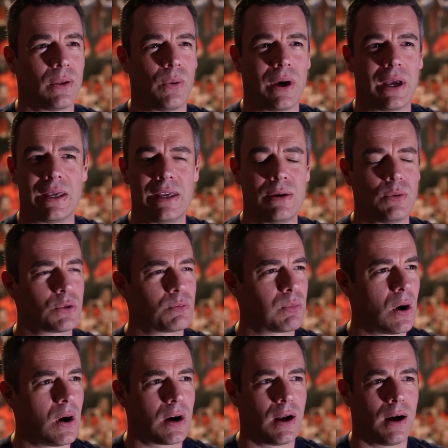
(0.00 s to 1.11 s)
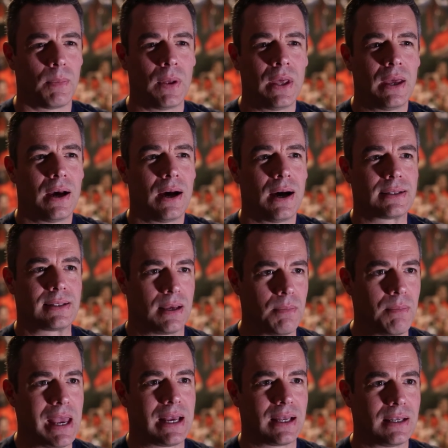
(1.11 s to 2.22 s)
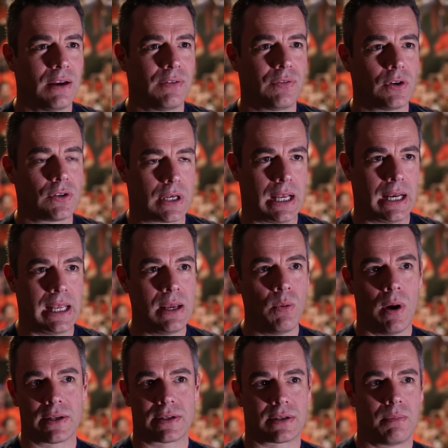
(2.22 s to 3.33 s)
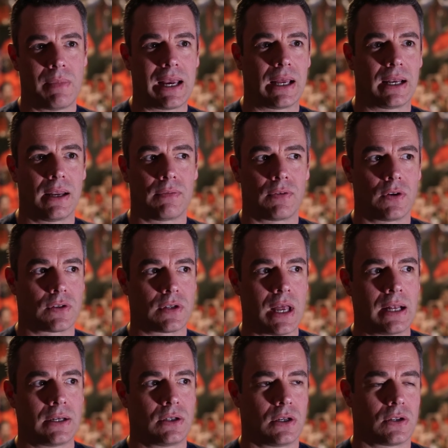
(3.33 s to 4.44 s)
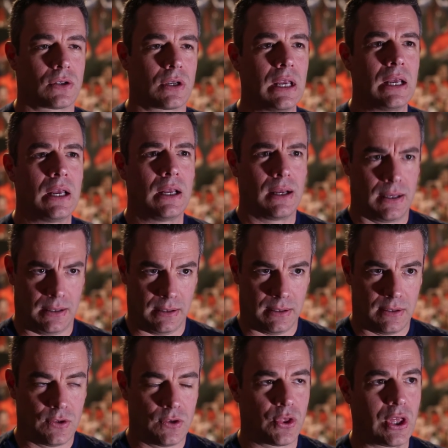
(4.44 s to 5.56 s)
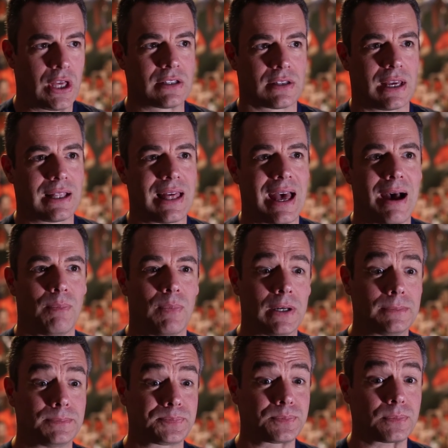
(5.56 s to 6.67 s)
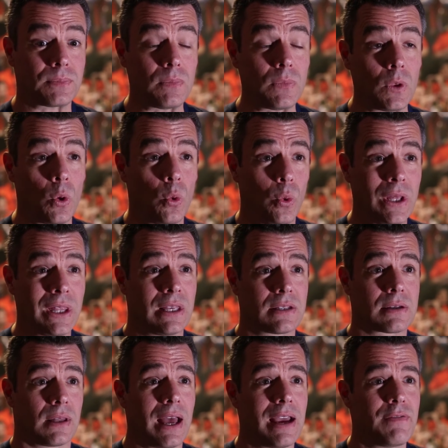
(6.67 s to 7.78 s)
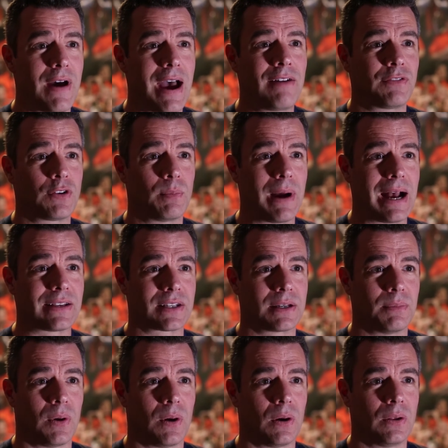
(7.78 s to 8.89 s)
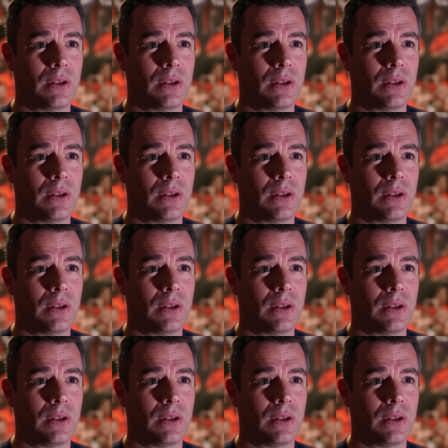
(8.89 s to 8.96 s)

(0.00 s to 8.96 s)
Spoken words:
the way he was brought up to make a difference. And he wants to make a difference, not just things like that, but with his life after basketball.